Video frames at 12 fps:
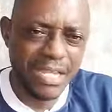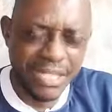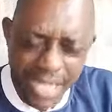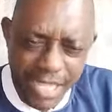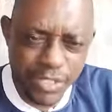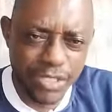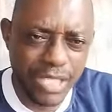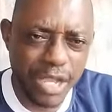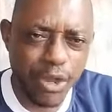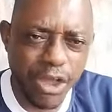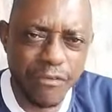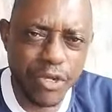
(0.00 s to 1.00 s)
this the
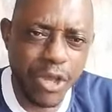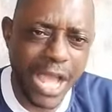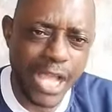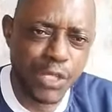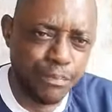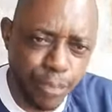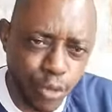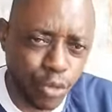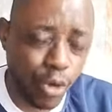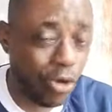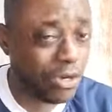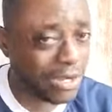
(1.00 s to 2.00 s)
governor has put
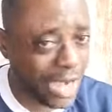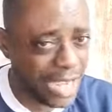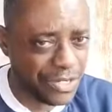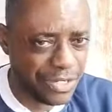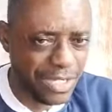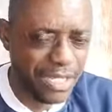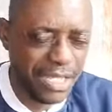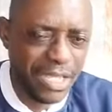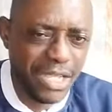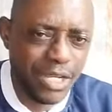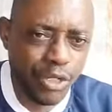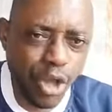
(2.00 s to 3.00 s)
on ground.
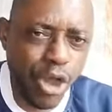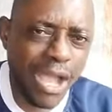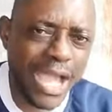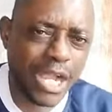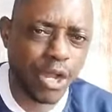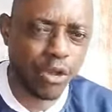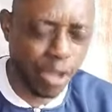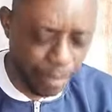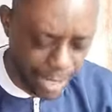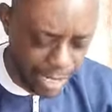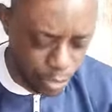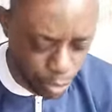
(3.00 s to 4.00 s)
No
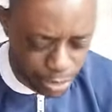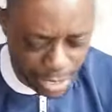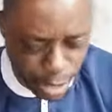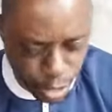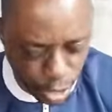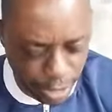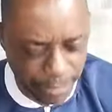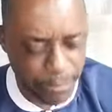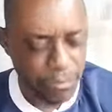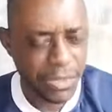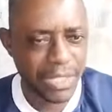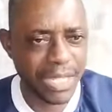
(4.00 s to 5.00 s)
economy, no nation
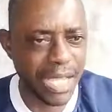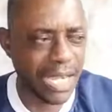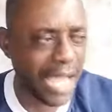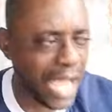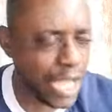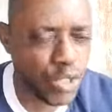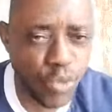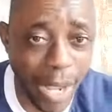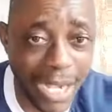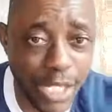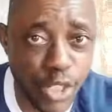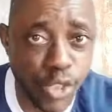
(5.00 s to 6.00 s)
can
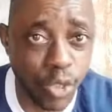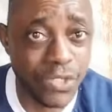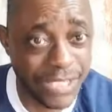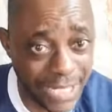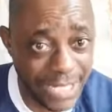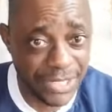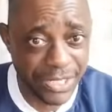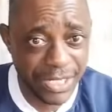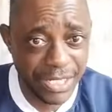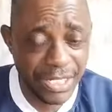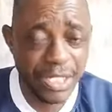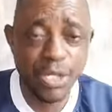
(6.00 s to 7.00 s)
actually succeed
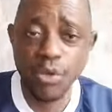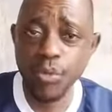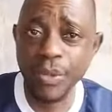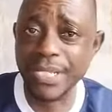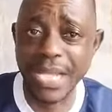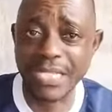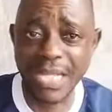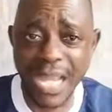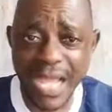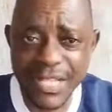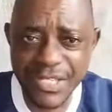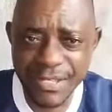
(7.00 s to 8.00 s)
without
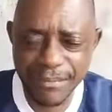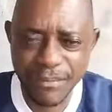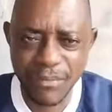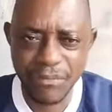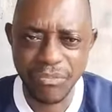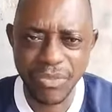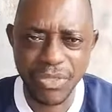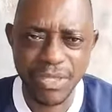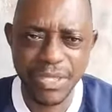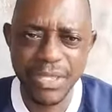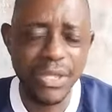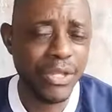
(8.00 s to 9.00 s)
light.
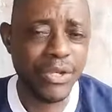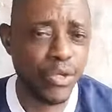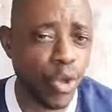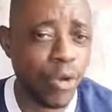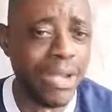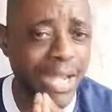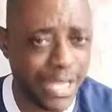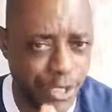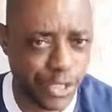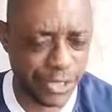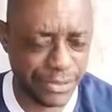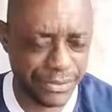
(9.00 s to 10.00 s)
No
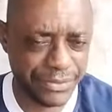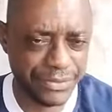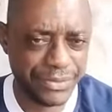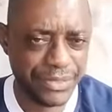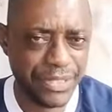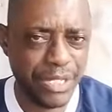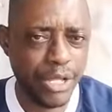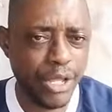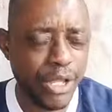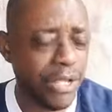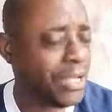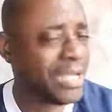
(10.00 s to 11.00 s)
nation
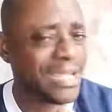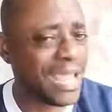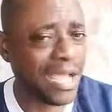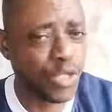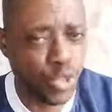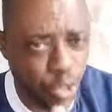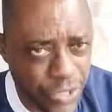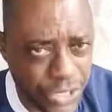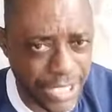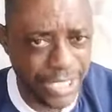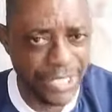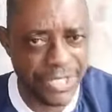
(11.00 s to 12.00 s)
can
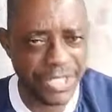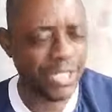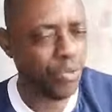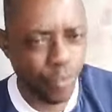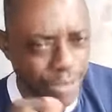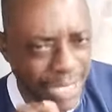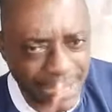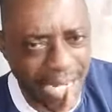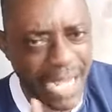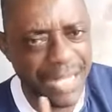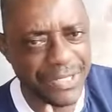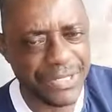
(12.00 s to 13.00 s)
succeed without
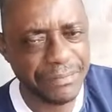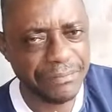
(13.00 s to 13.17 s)
light.